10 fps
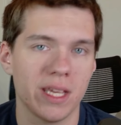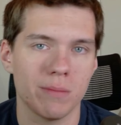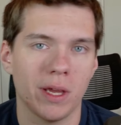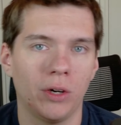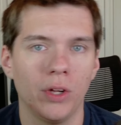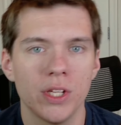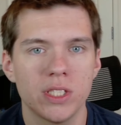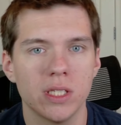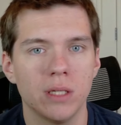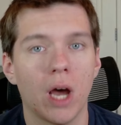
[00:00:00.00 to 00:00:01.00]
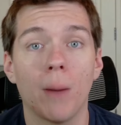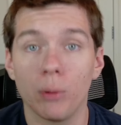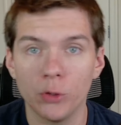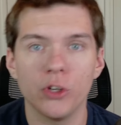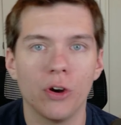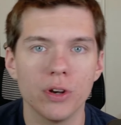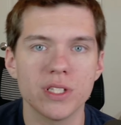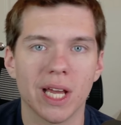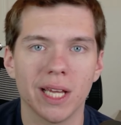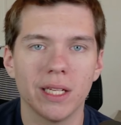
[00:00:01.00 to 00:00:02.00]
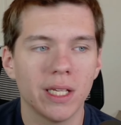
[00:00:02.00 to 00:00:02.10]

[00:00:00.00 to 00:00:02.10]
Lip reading: email to upload your own design.